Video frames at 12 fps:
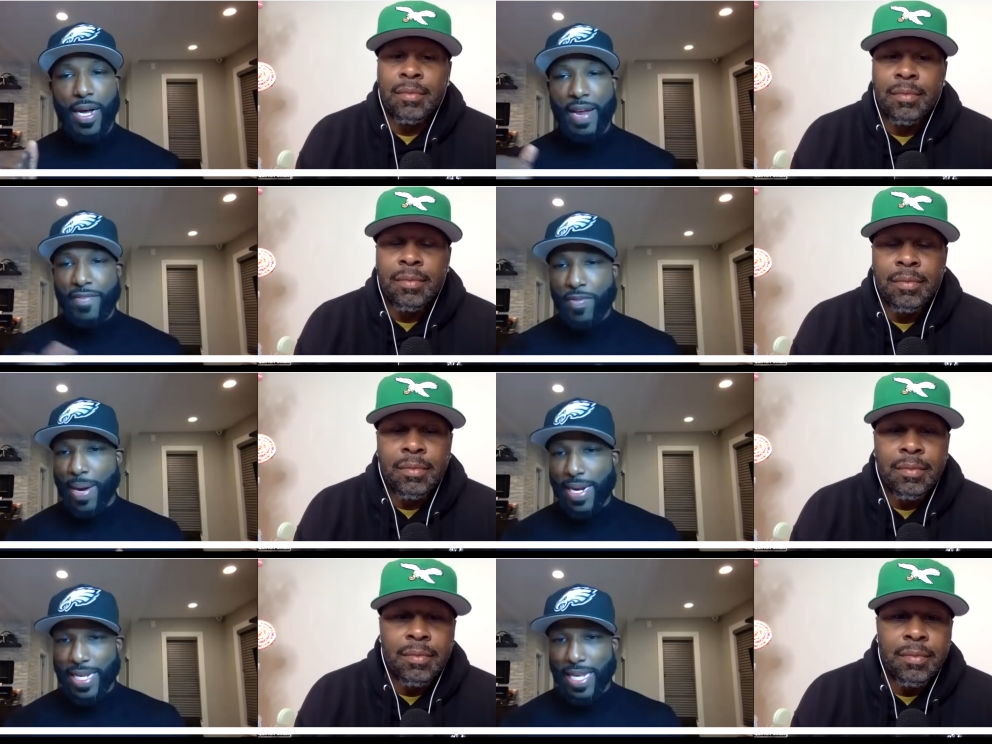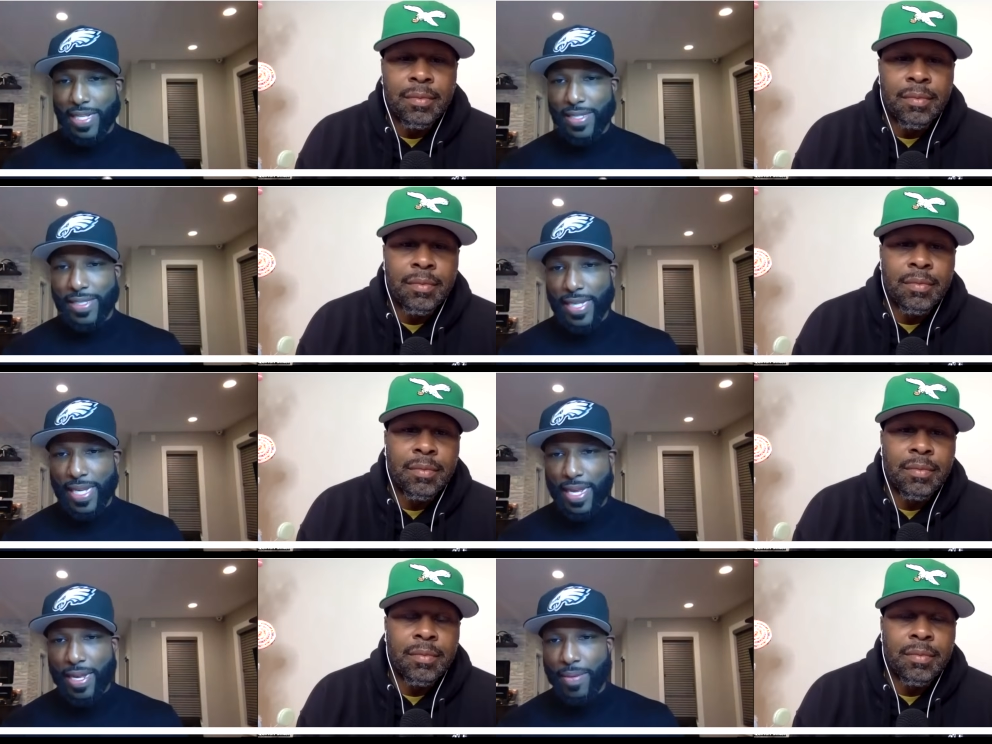Speaker 1: everybody that
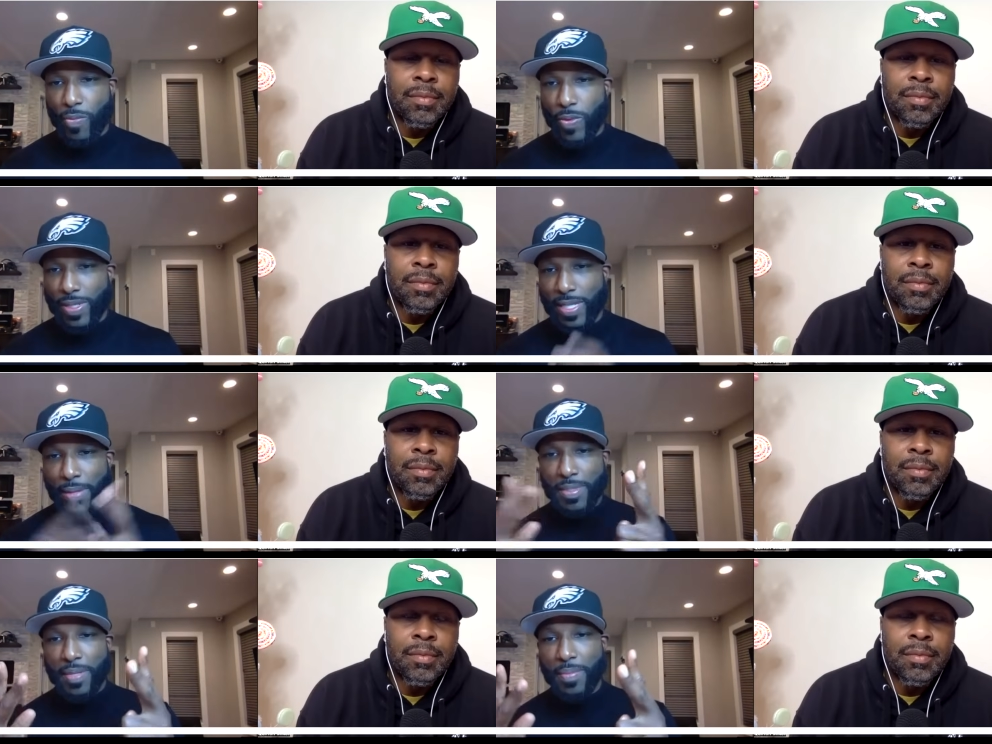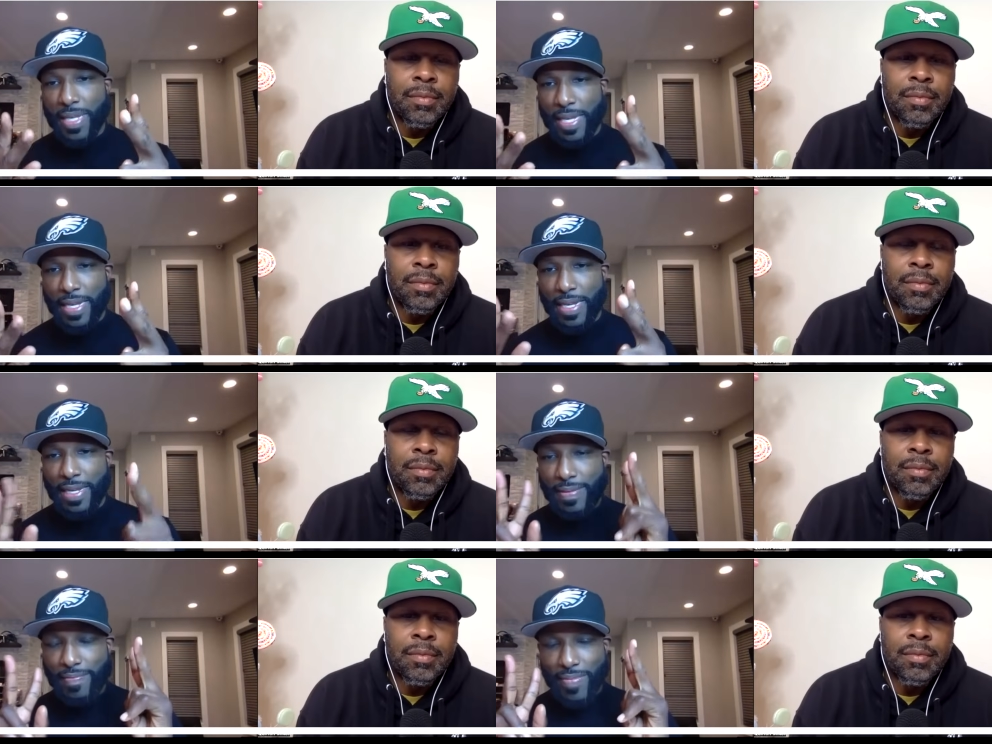said what's up to
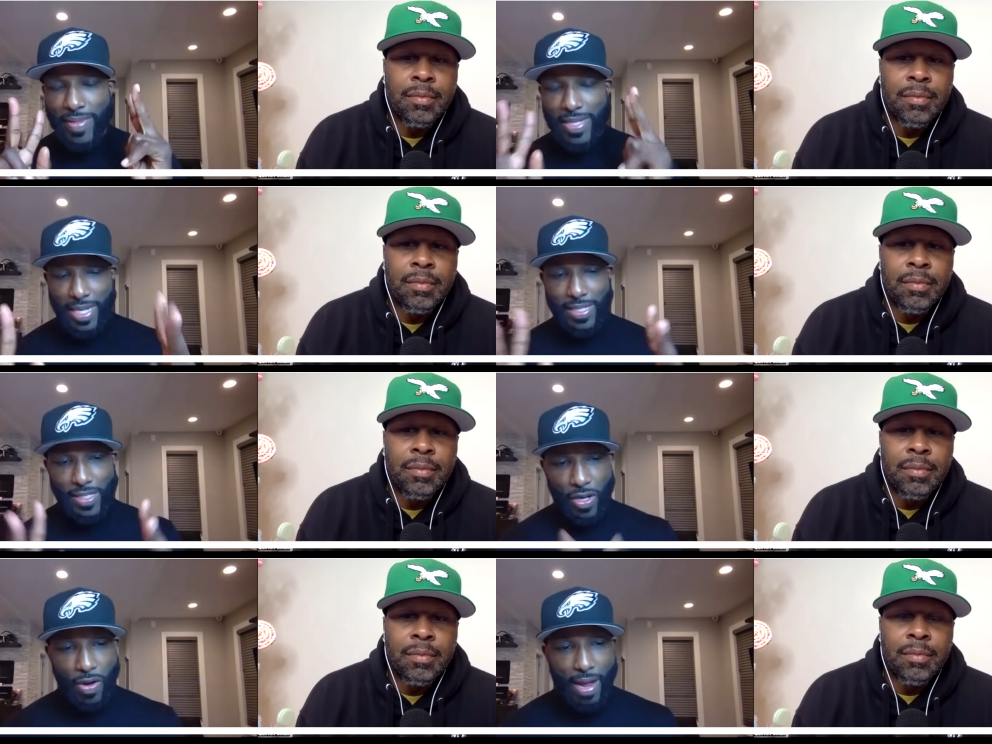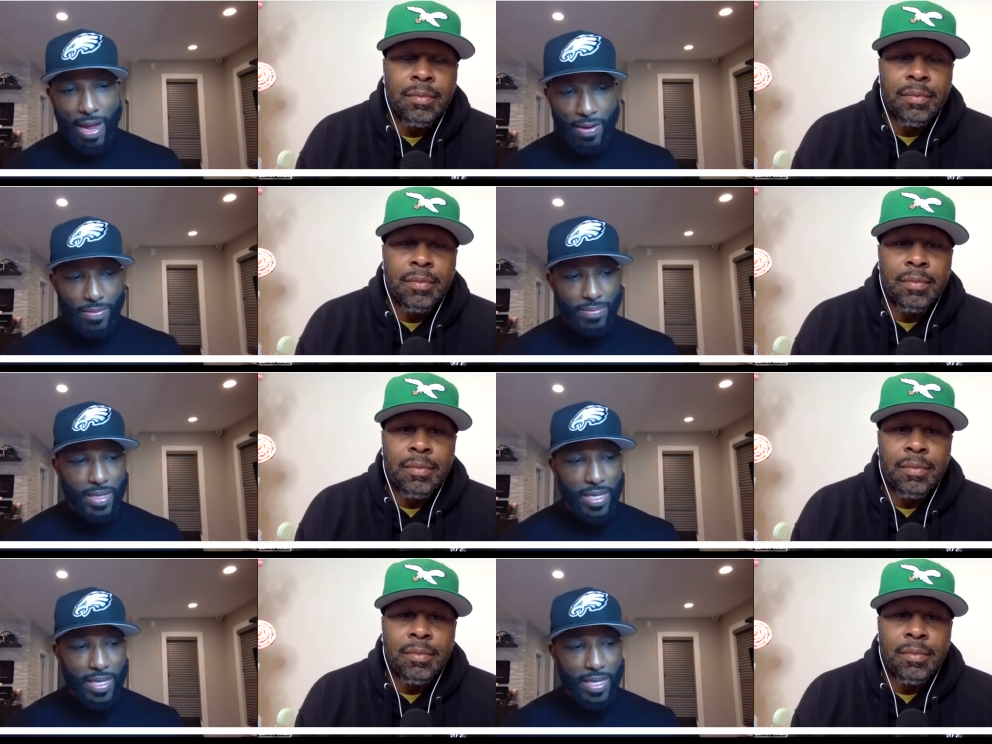me that I saw out